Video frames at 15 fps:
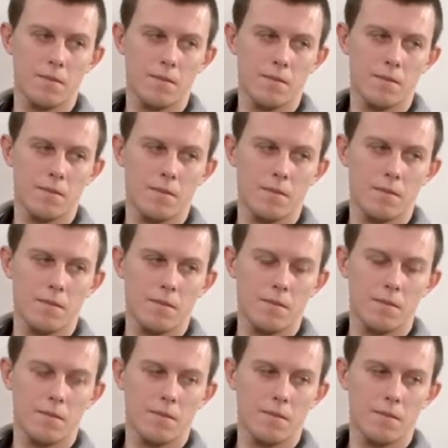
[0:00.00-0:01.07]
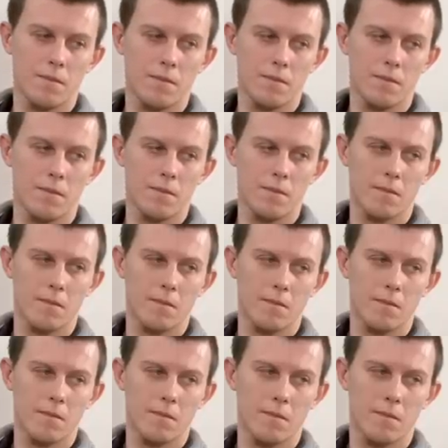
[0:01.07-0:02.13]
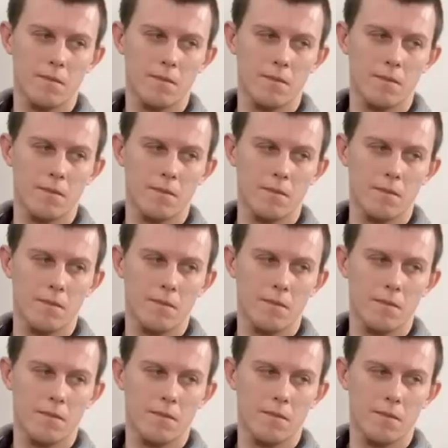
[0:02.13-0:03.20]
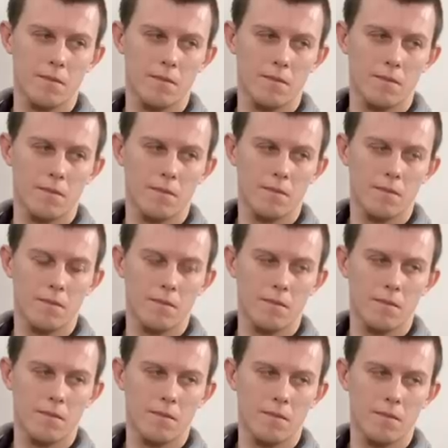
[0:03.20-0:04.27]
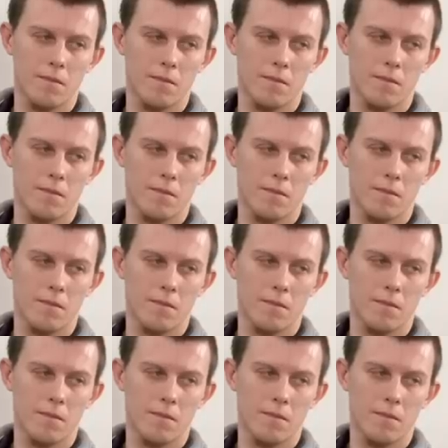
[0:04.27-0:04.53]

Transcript: [no speech]